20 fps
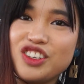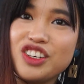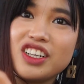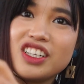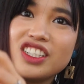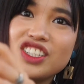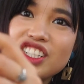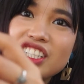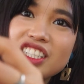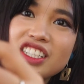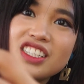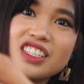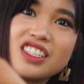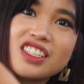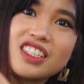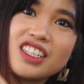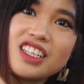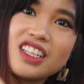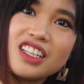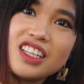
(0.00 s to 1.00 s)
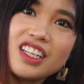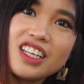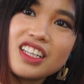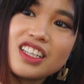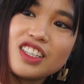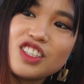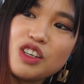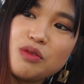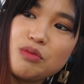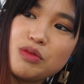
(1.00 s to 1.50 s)
can adjust like
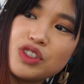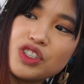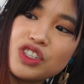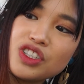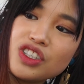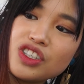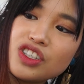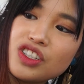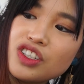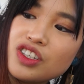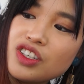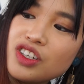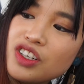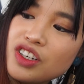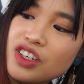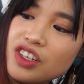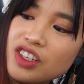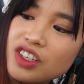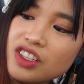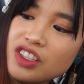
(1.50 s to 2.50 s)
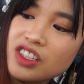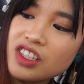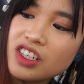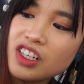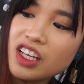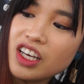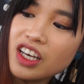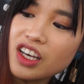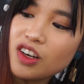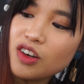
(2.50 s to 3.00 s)
the temperature to
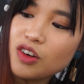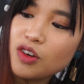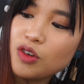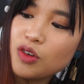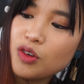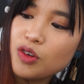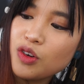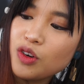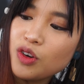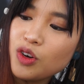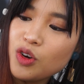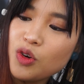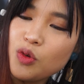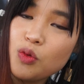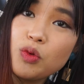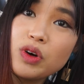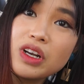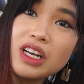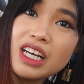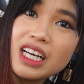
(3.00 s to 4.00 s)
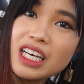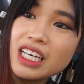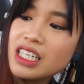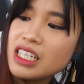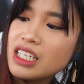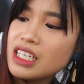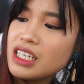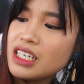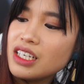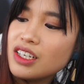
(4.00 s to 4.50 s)
like
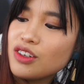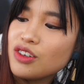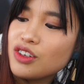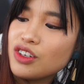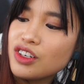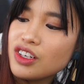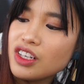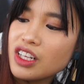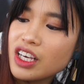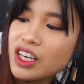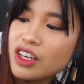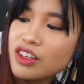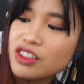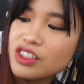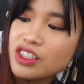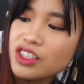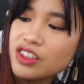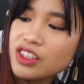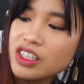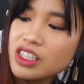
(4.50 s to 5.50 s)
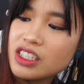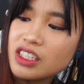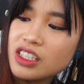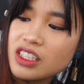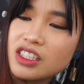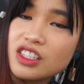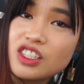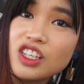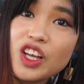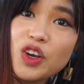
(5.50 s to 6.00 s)
190 or like decrease
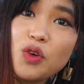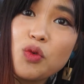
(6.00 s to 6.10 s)
it to like